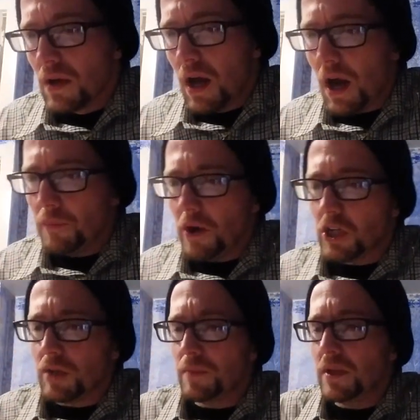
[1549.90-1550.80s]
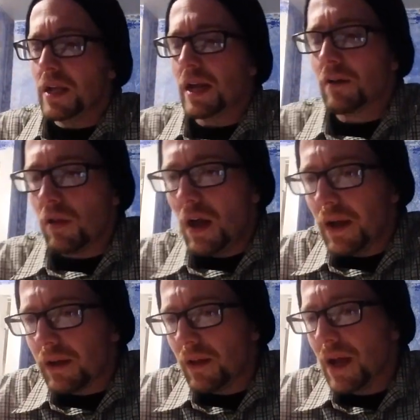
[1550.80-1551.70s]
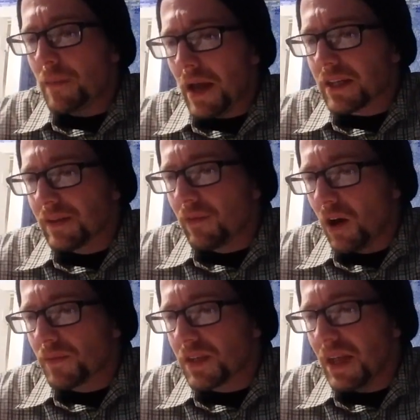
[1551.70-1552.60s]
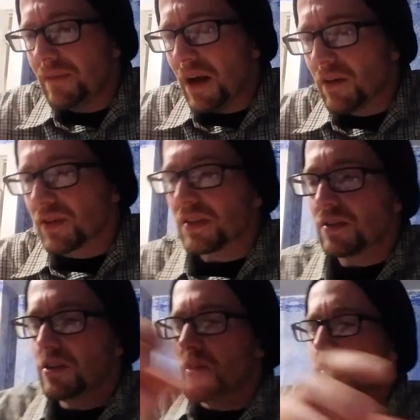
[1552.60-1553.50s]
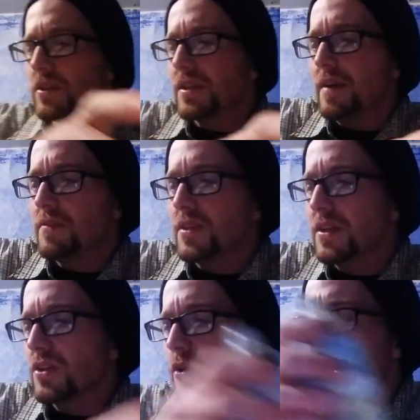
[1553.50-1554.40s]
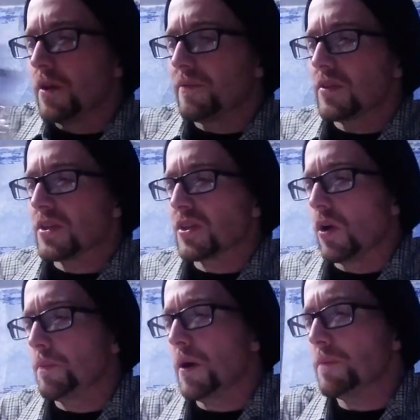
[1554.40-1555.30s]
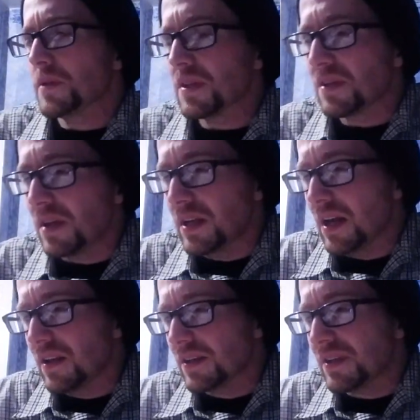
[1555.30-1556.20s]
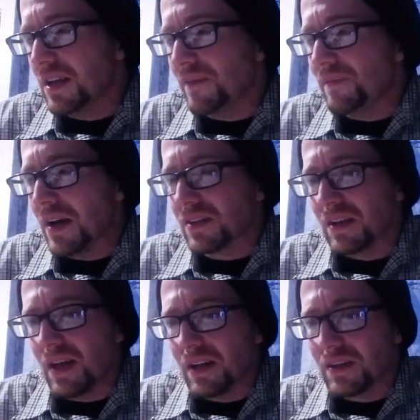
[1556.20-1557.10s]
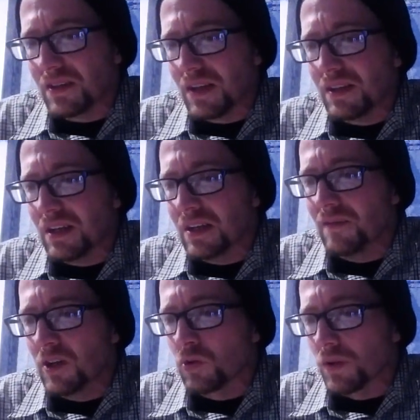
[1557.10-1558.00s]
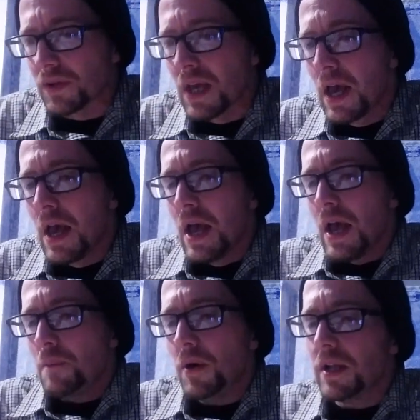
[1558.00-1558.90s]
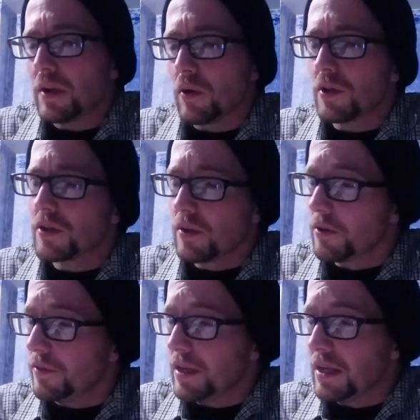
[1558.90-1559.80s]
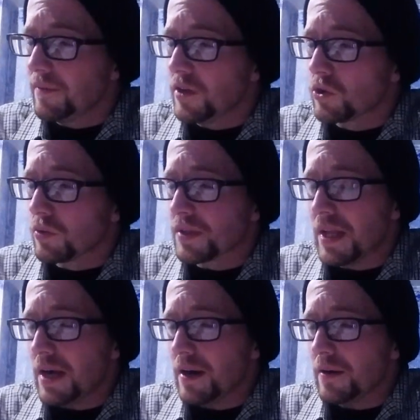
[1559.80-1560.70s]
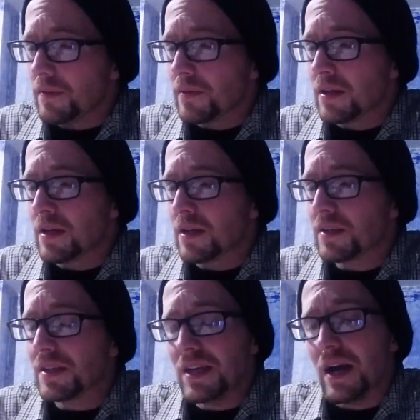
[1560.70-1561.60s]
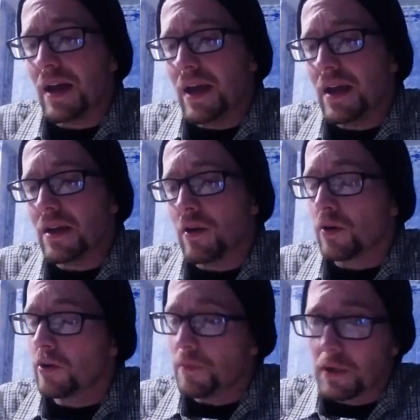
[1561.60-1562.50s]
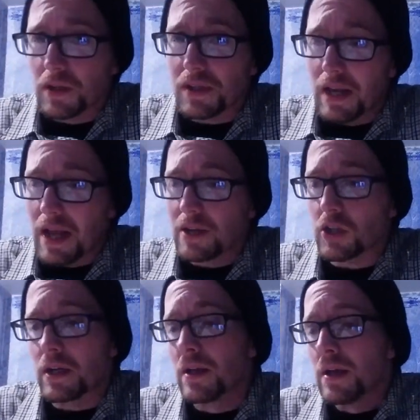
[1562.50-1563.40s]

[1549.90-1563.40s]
Operation Midnight Climax involves safe houses in New York and San Francisco built for the sole purpose to study LSD effects on non-consenting individuals. But in order to lure the individuals there, the CIA, or Criminals in Action,